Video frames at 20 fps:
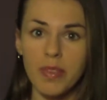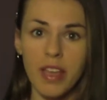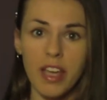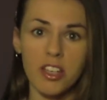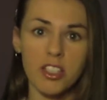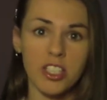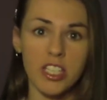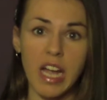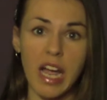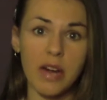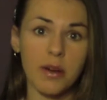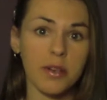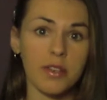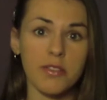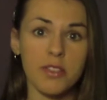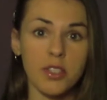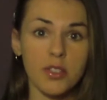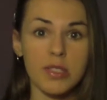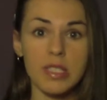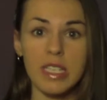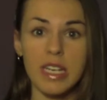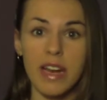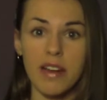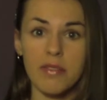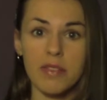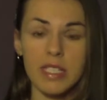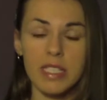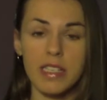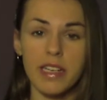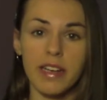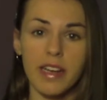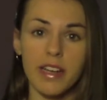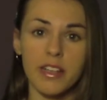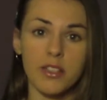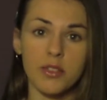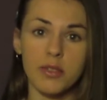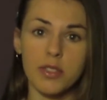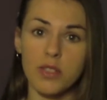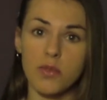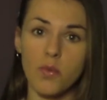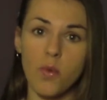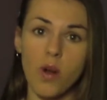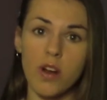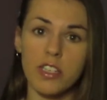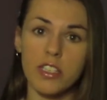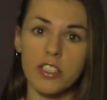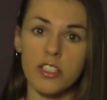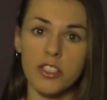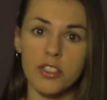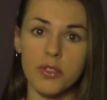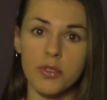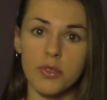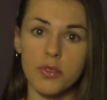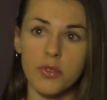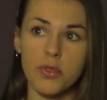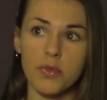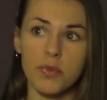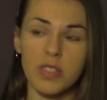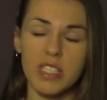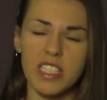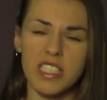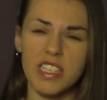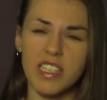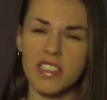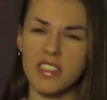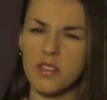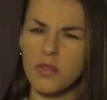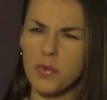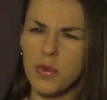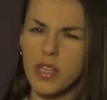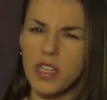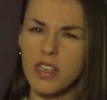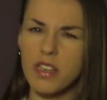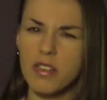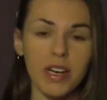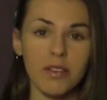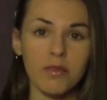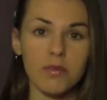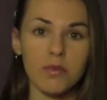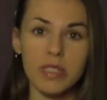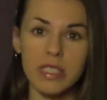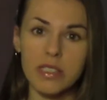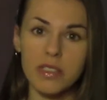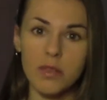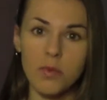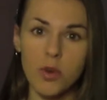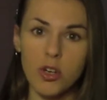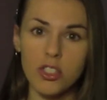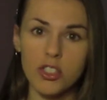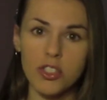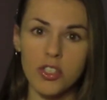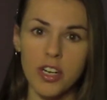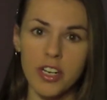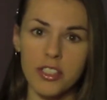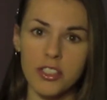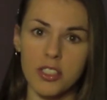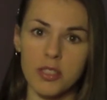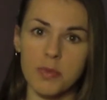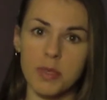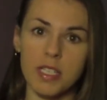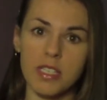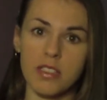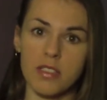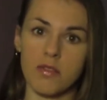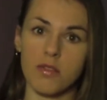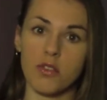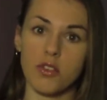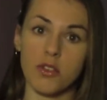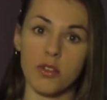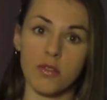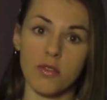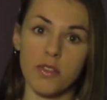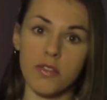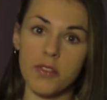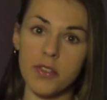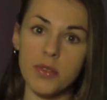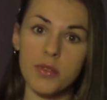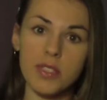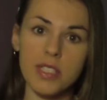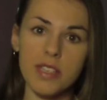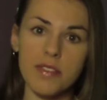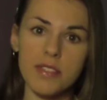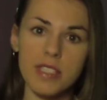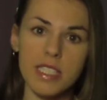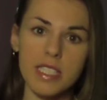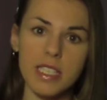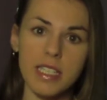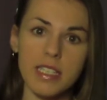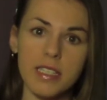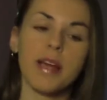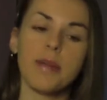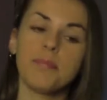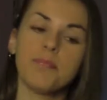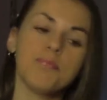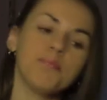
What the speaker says: Actually, I don't even use it every day. I use it 1 to 3 days a week. Really want to try it just because of the good reviews I've seen.